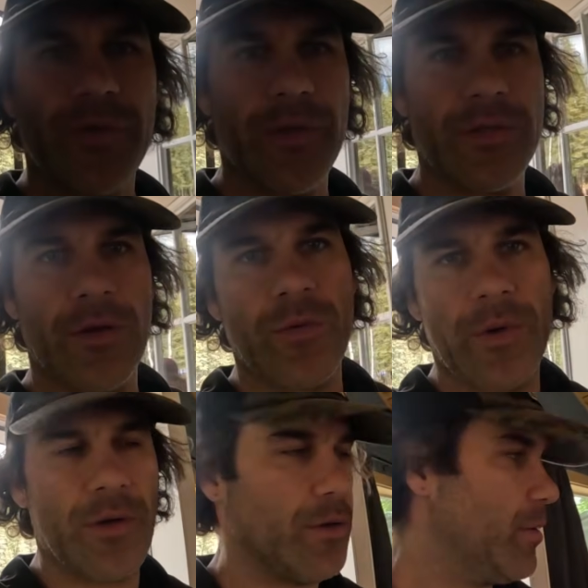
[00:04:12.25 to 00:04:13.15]
you, Ace
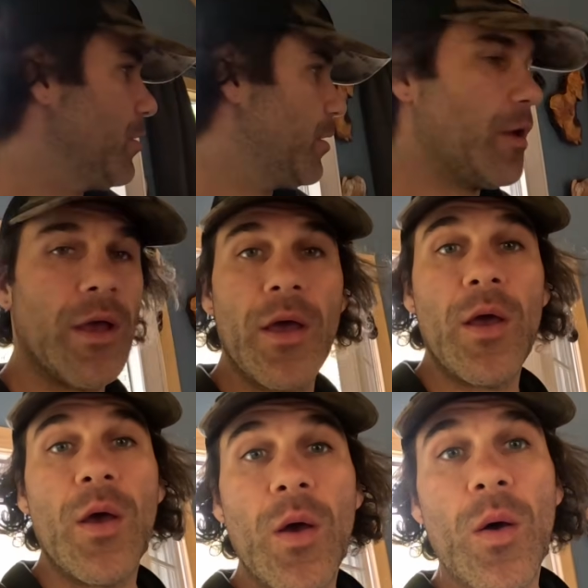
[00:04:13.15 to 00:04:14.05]
Hardware?
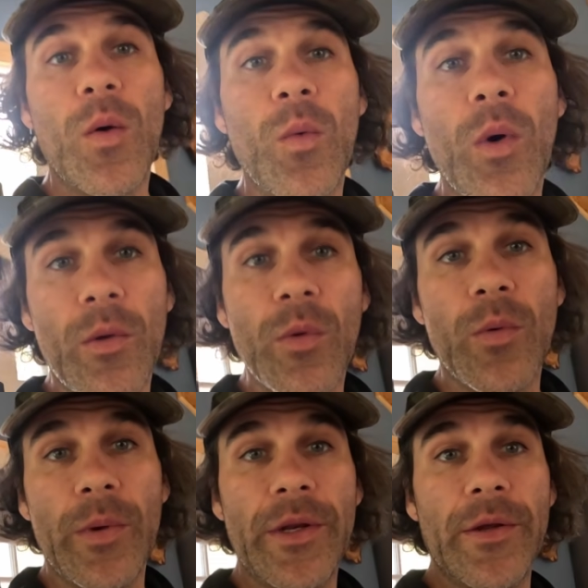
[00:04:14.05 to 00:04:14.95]
What would
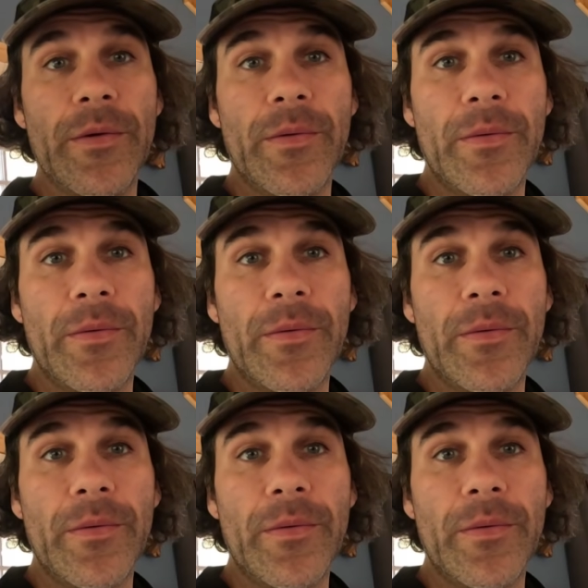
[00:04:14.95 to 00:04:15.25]
we do?